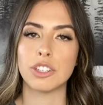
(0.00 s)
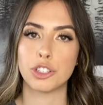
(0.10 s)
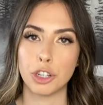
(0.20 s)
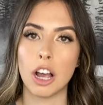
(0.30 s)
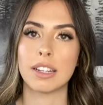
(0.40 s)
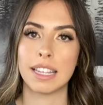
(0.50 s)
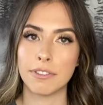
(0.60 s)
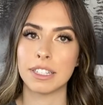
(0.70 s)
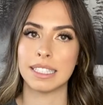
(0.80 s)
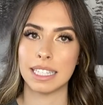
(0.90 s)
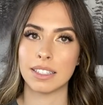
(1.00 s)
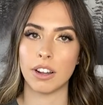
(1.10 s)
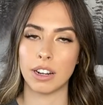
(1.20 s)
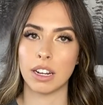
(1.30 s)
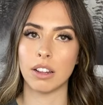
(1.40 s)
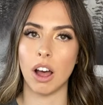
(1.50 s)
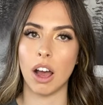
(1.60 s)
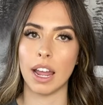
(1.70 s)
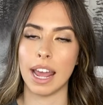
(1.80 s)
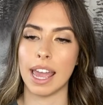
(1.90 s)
Sherlock definitely sits on it a lot,